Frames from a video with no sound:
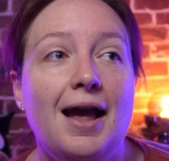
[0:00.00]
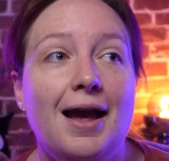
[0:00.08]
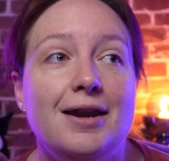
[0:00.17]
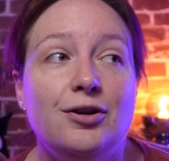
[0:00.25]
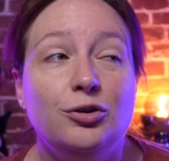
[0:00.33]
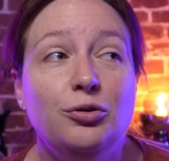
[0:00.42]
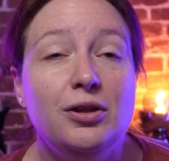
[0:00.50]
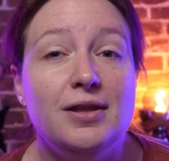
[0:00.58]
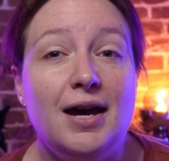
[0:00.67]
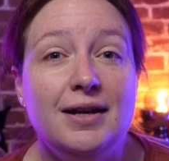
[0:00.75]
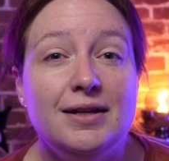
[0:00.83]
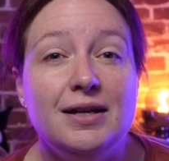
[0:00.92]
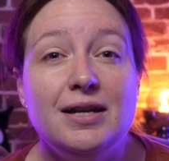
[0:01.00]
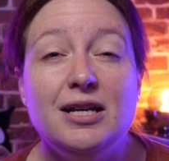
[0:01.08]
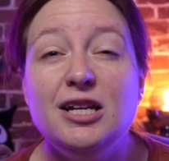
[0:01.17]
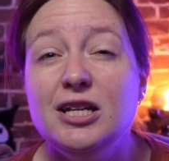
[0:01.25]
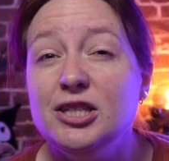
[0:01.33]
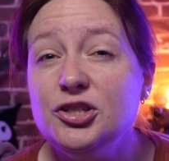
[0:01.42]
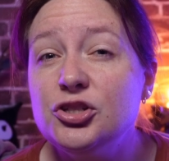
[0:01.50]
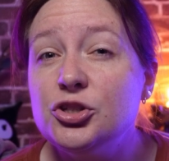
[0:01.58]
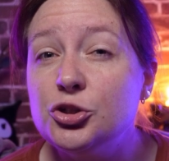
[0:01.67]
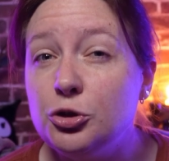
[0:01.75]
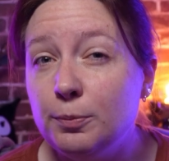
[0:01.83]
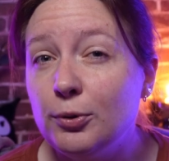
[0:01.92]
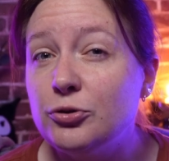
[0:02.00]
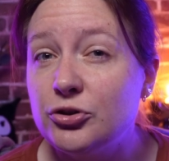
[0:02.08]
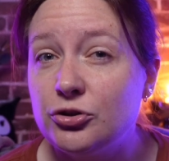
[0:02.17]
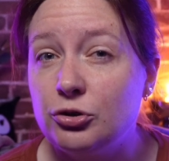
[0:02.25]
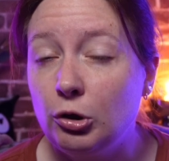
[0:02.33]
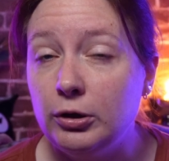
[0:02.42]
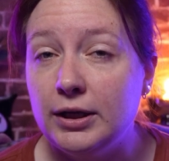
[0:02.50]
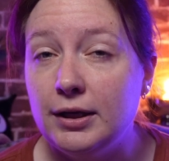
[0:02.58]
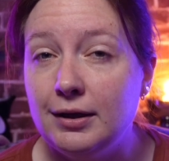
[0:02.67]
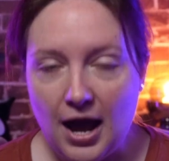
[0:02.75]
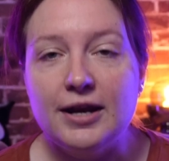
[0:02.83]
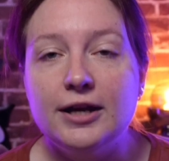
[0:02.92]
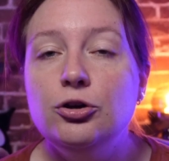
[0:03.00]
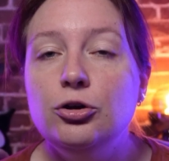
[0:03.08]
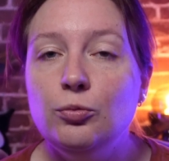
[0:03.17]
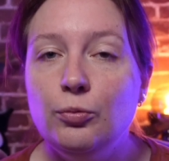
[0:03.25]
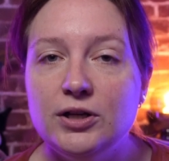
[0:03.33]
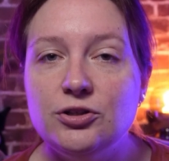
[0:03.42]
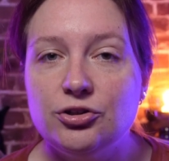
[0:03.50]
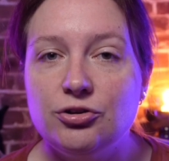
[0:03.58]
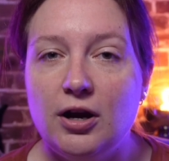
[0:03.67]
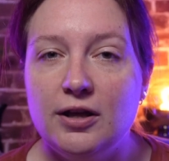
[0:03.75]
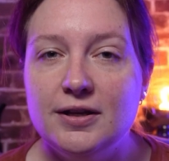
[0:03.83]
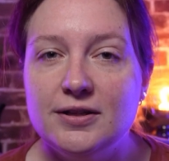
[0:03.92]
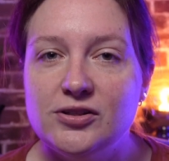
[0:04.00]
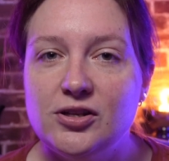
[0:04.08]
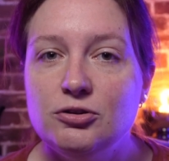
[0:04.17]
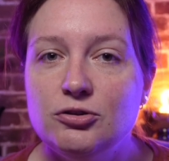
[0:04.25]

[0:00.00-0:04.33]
And not only that, it's super sturdy. And I couldn't wait to try this.